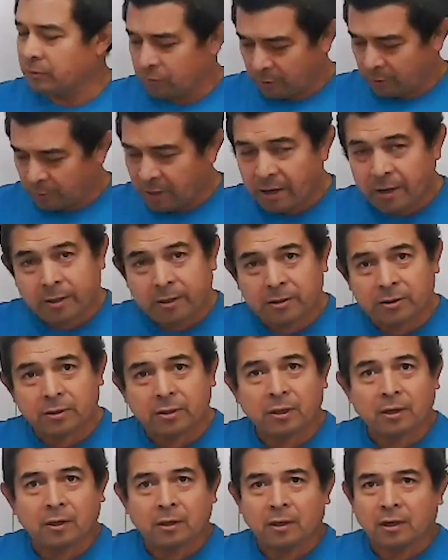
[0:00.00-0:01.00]
the repairs,
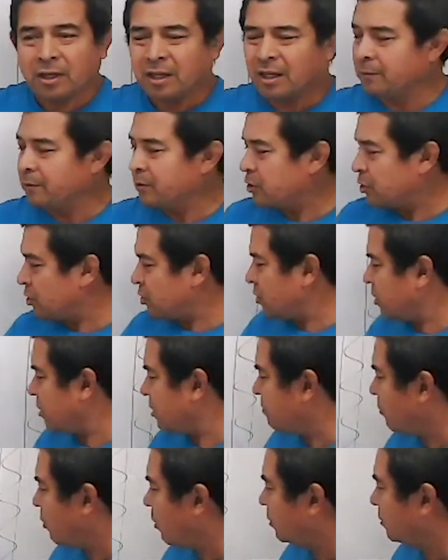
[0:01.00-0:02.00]
it was just a
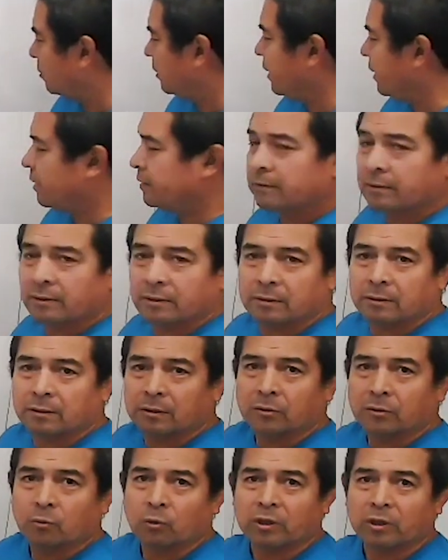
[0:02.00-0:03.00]
small leak
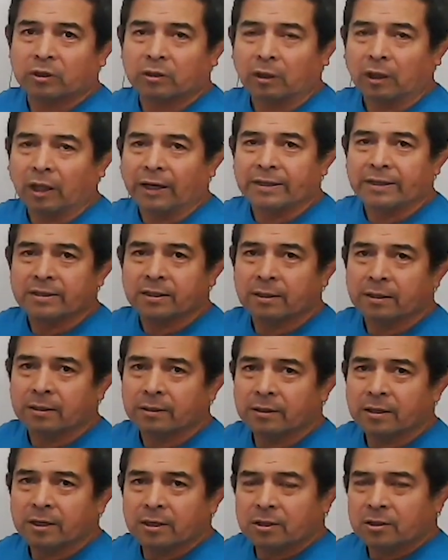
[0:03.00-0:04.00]
on one of the lines
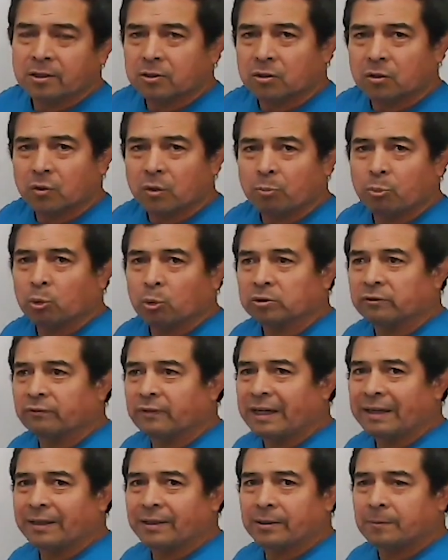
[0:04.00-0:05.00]
here. So we pulled the
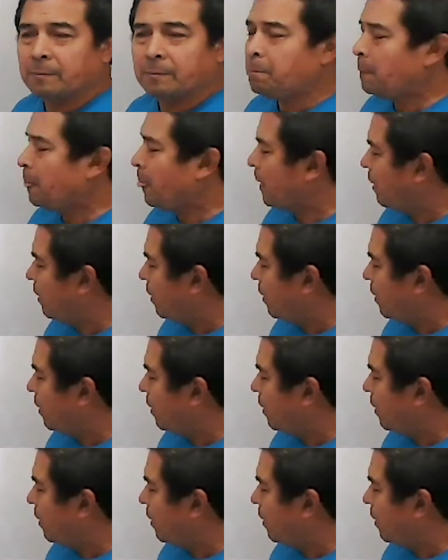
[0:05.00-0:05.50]
vacuum.